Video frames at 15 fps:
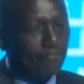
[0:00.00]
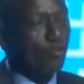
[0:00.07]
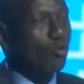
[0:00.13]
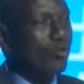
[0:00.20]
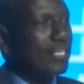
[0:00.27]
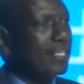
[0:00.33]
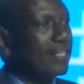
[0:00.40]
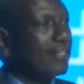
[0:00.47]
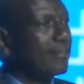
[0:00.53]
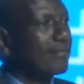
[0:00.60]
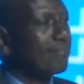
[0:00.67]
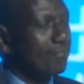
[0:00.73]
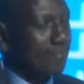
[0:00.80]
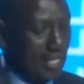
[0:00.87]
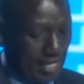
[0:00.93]
unfolding
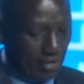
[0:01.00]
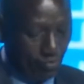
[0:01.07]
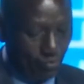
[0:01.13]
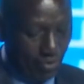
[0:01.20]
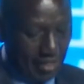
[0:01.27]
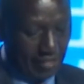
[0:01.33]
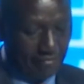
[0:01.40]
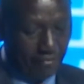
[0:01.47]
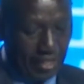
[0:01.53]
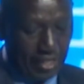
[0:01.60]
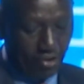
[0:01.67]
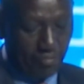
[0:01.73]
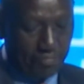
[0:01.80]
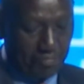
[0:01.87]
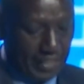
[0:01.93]
and wonderfully
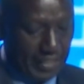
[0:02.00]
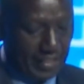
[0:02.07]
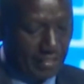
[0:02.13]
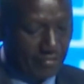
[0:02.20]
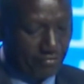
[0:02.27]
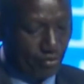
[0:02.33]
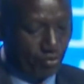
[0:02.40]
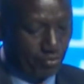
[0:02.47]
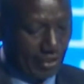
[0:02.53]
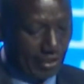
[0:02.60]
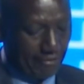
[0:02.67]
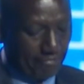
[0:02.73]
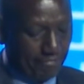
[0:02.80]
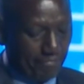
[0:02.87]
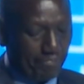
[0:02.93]
complicated
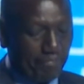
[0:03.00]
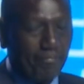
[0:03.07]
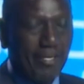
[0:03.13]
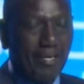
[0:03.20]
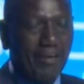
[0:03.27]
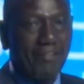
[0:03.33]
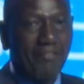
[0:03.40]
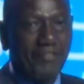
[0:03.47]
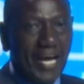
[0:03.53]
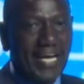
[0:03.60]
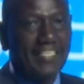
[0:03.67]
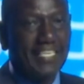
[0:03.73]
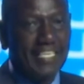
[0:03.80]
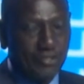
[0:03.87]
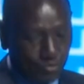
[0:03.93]
future.
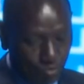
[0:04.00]
That